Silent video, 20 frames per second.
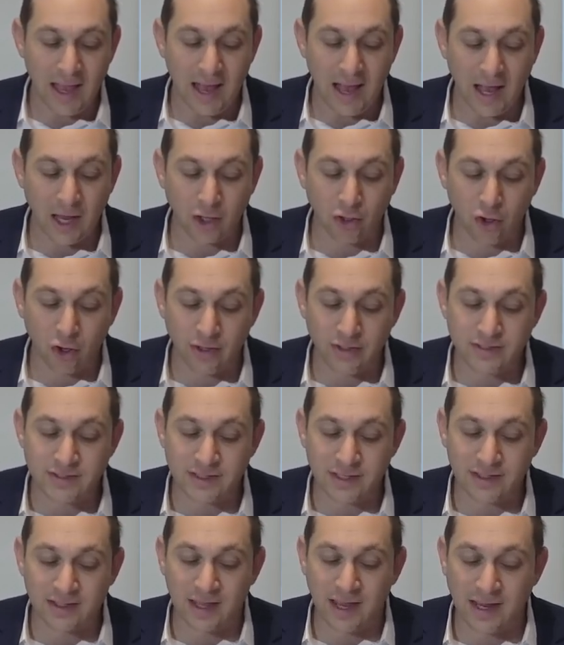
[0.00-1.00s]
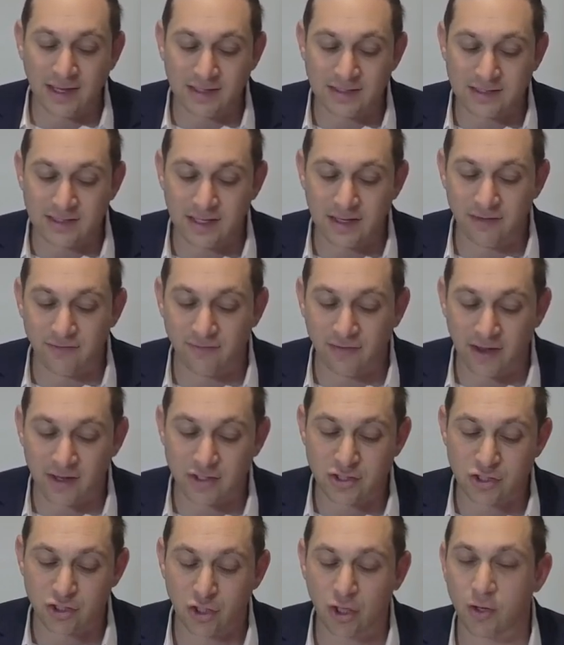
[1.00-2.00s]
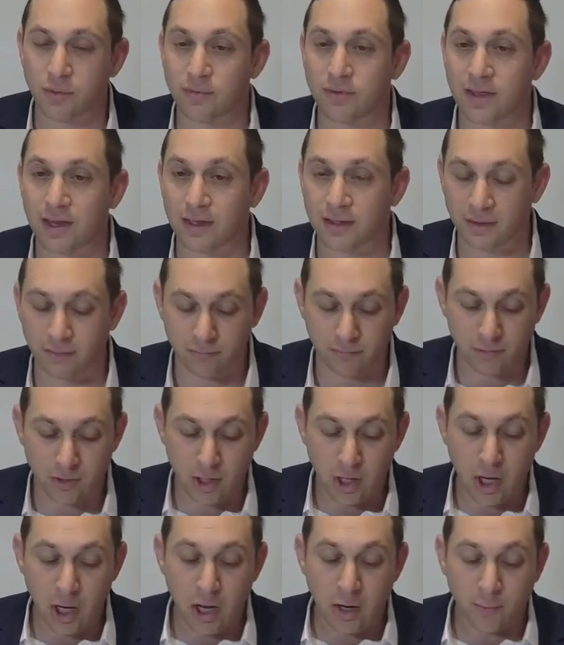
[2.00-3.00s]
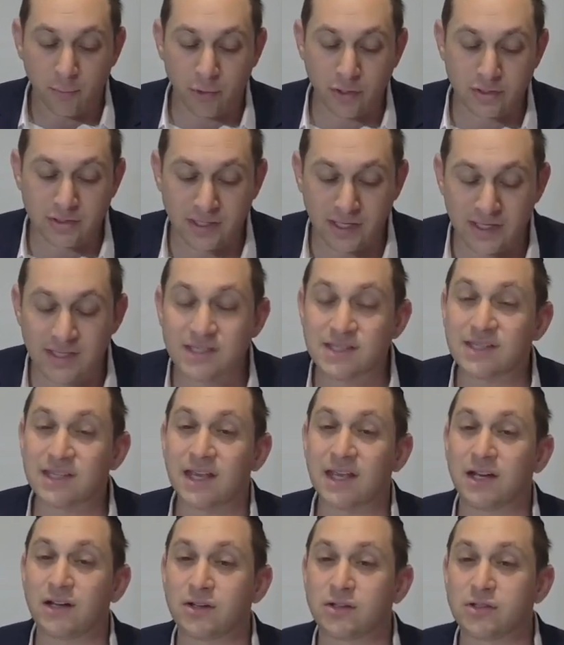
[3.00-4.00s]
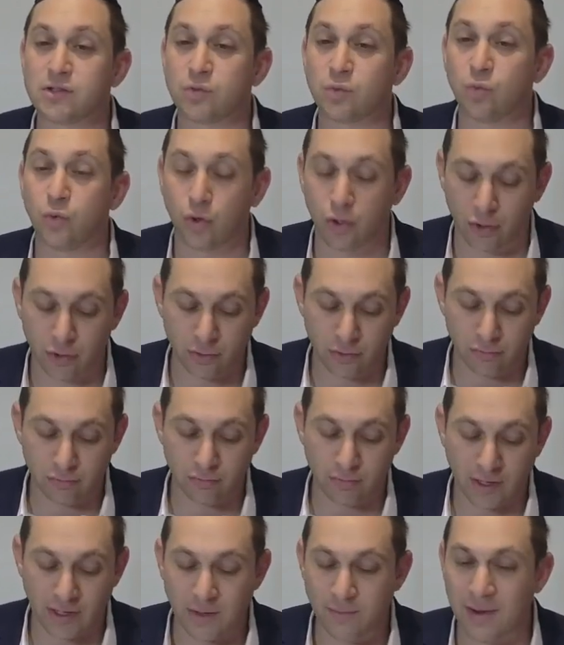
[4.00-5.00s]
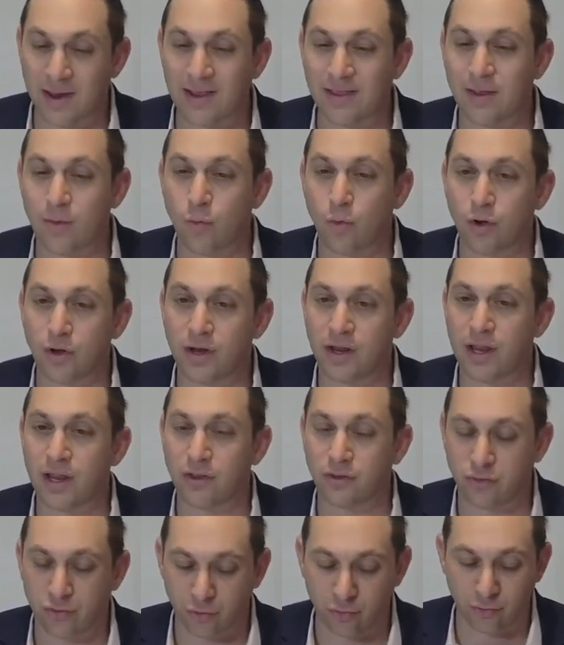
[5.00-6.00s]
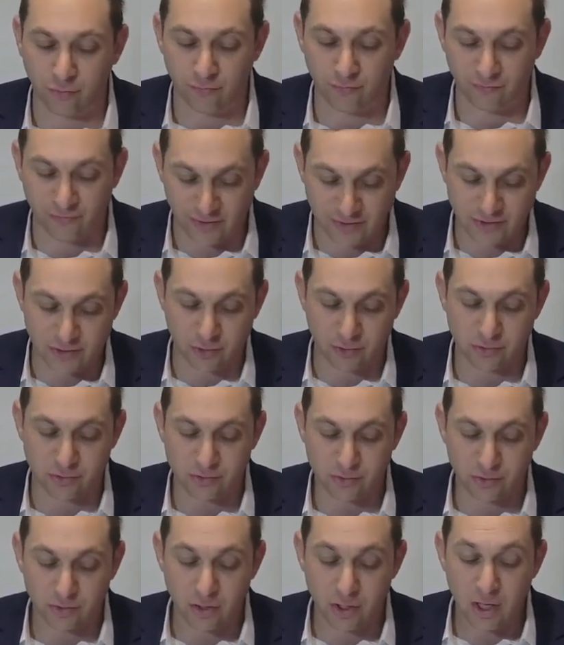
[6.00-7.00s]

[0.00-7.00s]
Hagoizel eitzim vasom kelim. Person steals wood and he made the wood into vessels.